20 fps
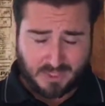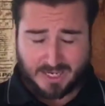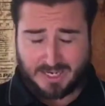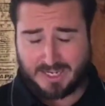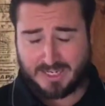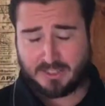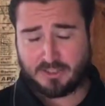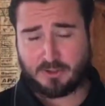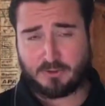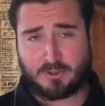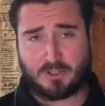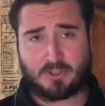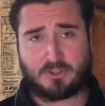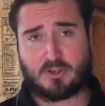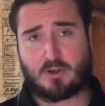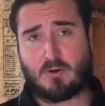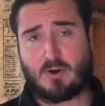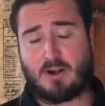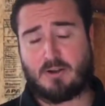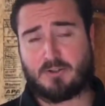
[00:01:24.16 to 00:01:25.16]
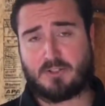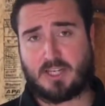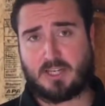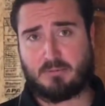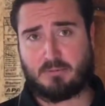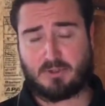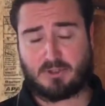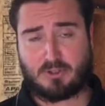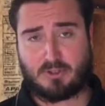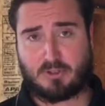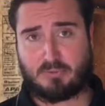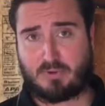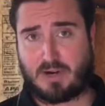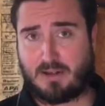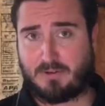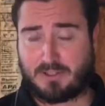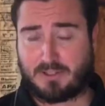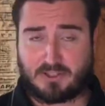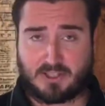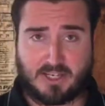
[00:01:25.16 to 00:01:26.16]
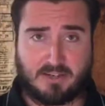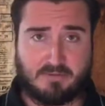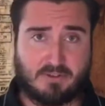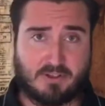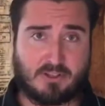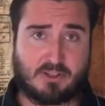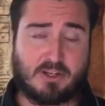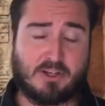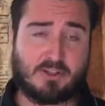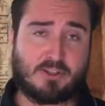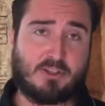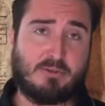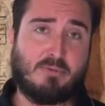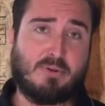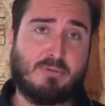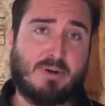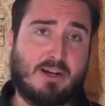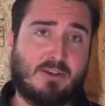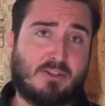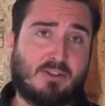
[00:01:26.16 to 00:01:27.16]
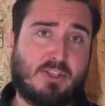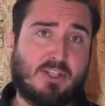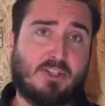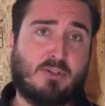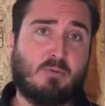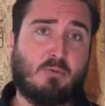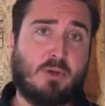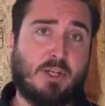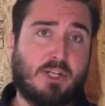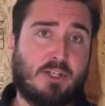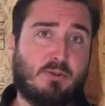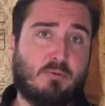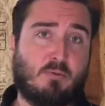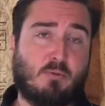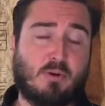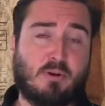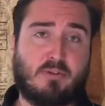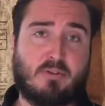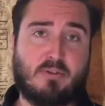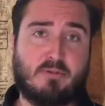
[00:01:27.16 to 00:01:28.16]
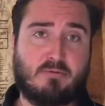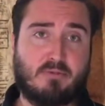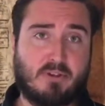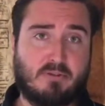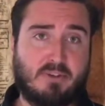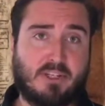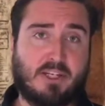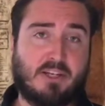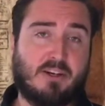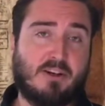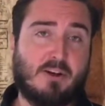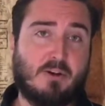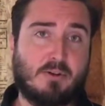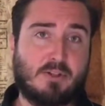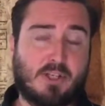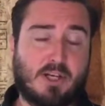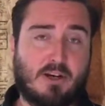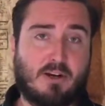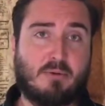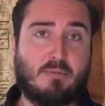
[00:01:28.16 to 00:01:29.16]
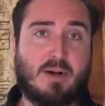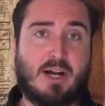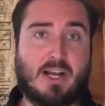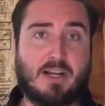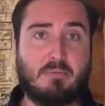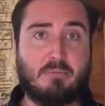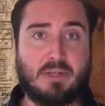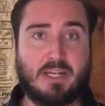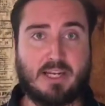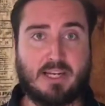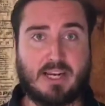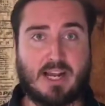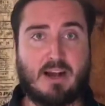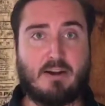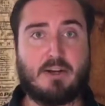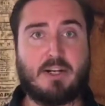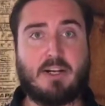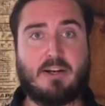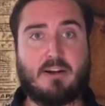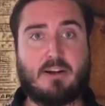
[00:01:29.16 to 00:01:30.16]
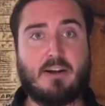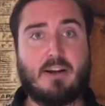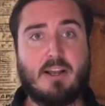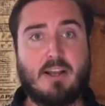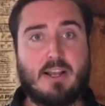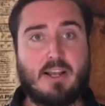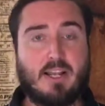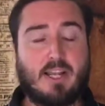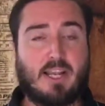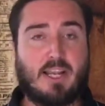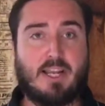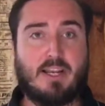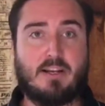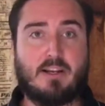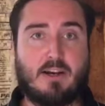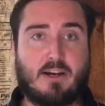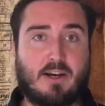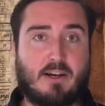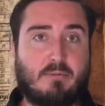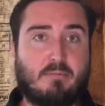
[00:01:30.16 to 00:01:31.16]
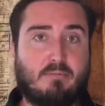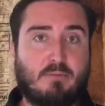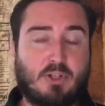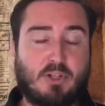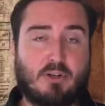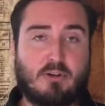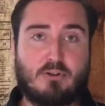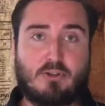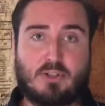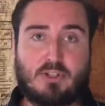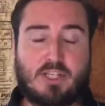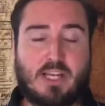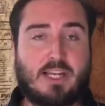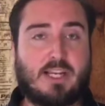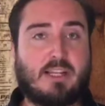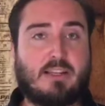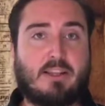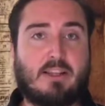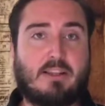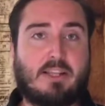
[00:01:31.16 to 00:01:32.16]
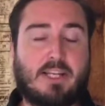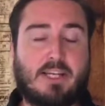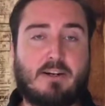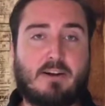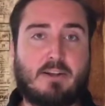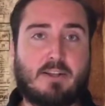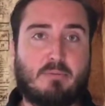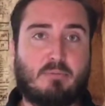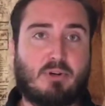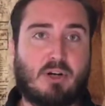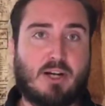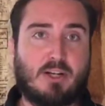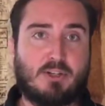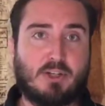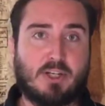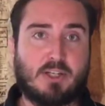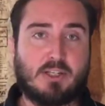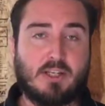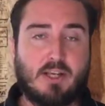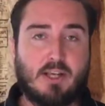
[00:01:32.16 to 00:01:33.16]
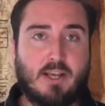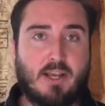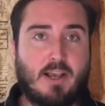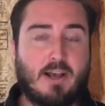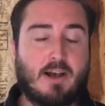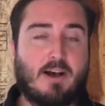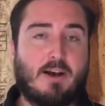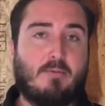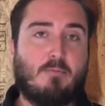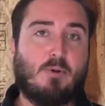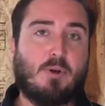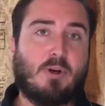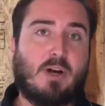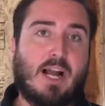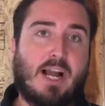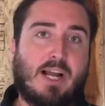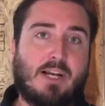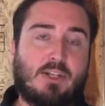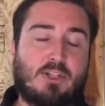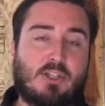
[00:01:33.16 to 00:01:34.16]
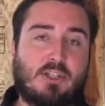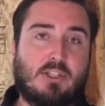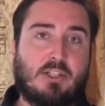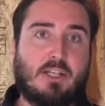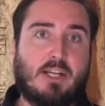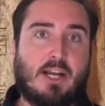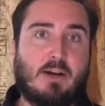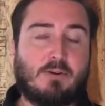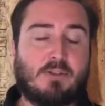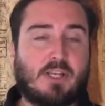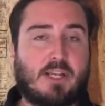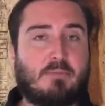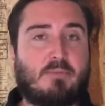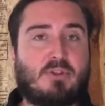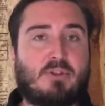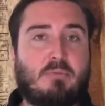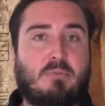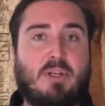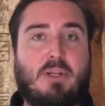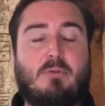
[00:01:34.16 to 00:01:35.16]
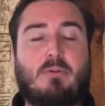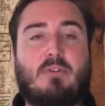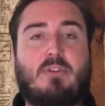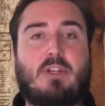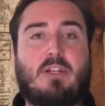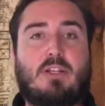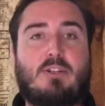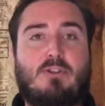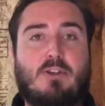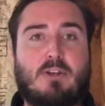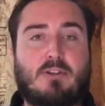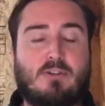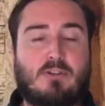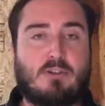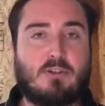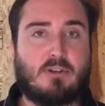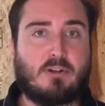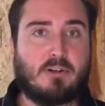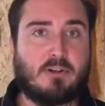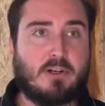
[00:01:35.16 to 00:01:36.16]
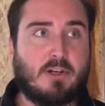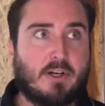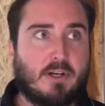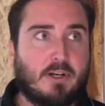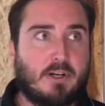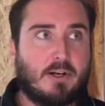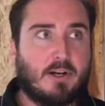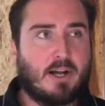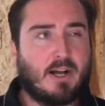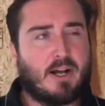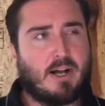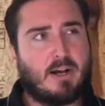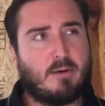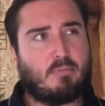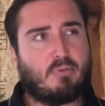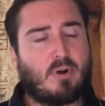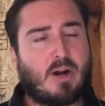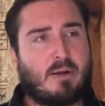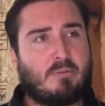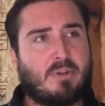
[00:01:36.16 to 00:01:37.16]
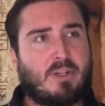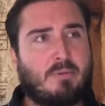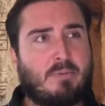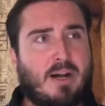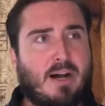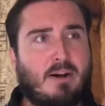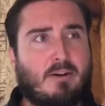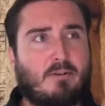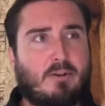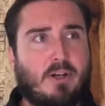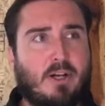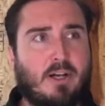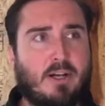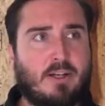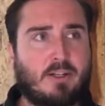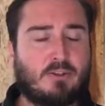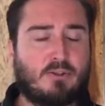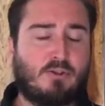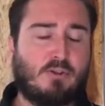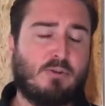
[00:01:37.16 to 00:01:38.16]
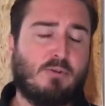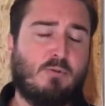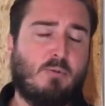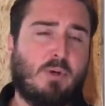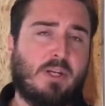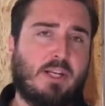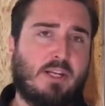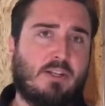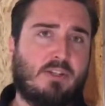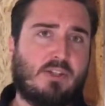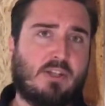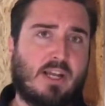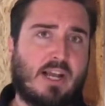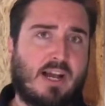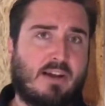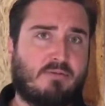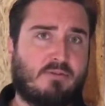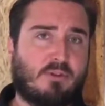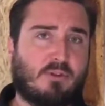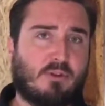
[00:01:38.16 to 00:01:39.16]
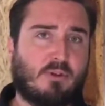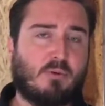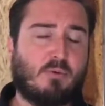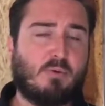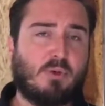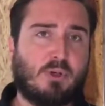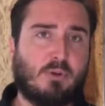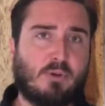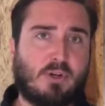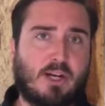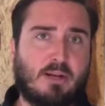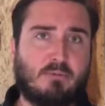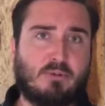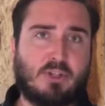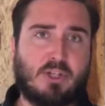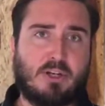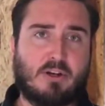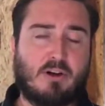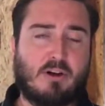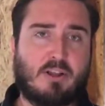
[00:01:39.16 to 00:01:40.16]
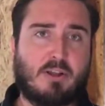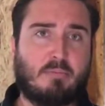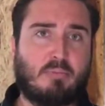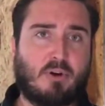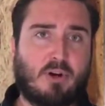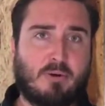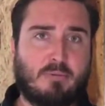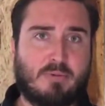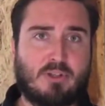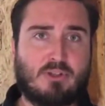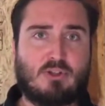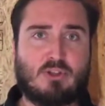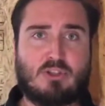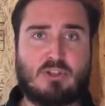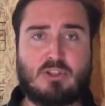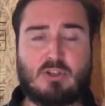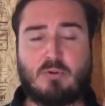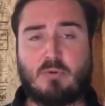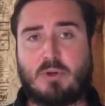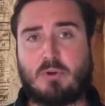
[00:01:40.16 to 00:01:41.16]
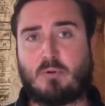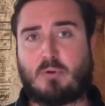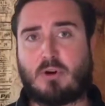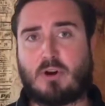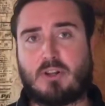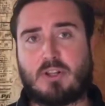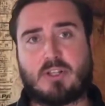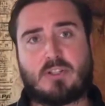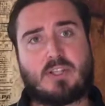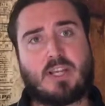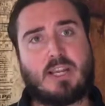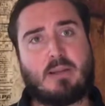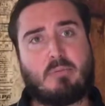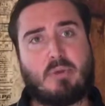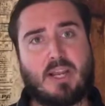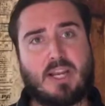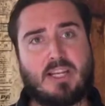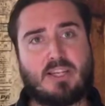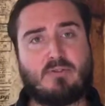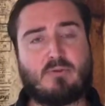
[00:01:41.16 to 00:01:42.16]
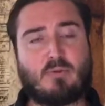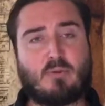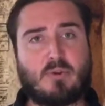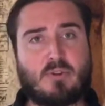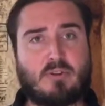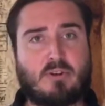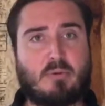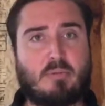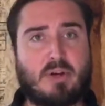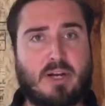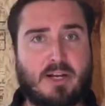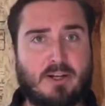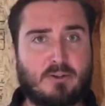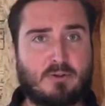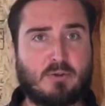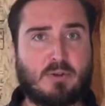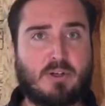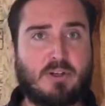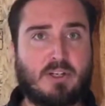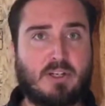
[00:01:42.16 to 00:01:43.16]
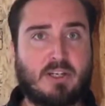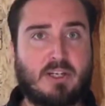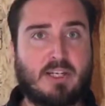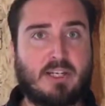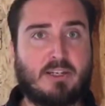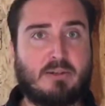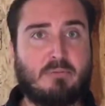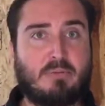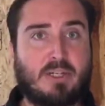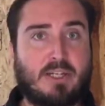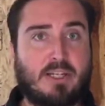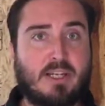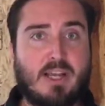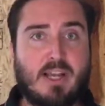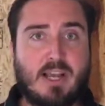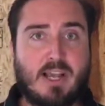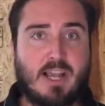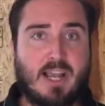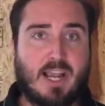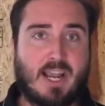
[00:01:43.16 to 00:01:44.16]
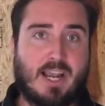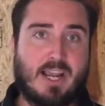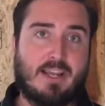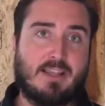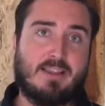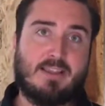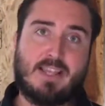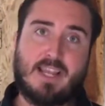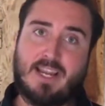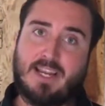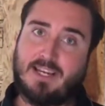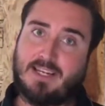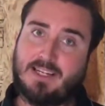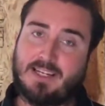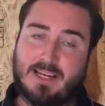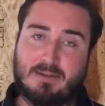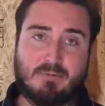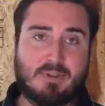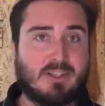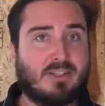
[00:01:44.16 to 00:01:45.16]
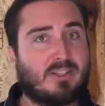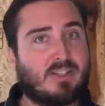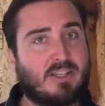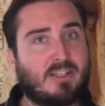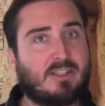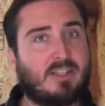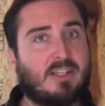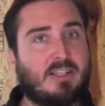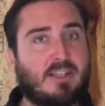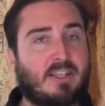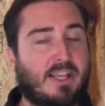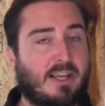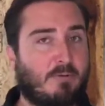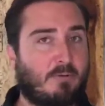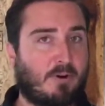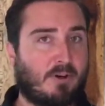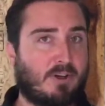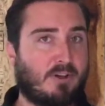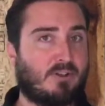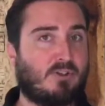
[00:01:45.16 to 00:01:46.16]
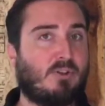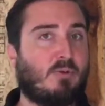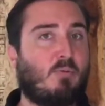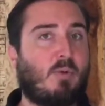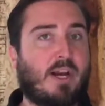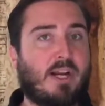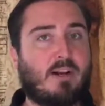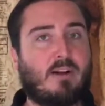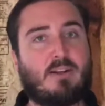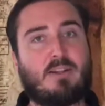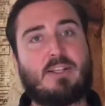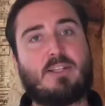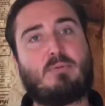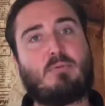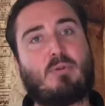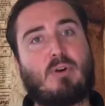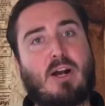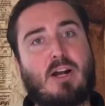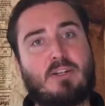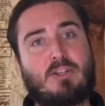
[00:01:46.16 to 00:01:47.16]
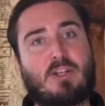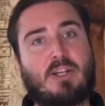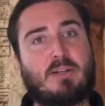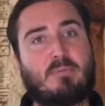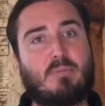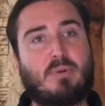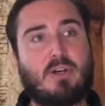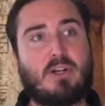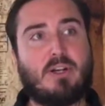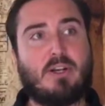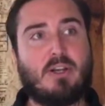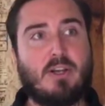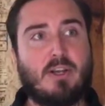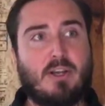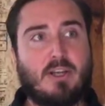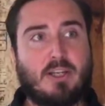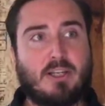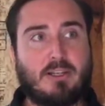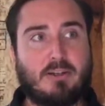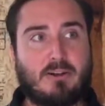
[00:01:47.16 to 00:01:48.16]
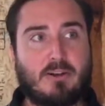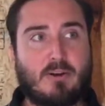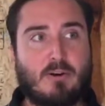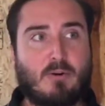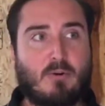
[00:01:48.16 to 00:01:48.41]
And in doing so, I was able to probably save this customer about 6 weeks worth of living in a hotel by being out here and just taking the lead on the project. I was able to meet with the adjuster probably about 2 weeks after we were able to get all the permits, just so we were on the same page for what the repairs were going to need to be. And they kept insisting that they want us to wait on this project, but we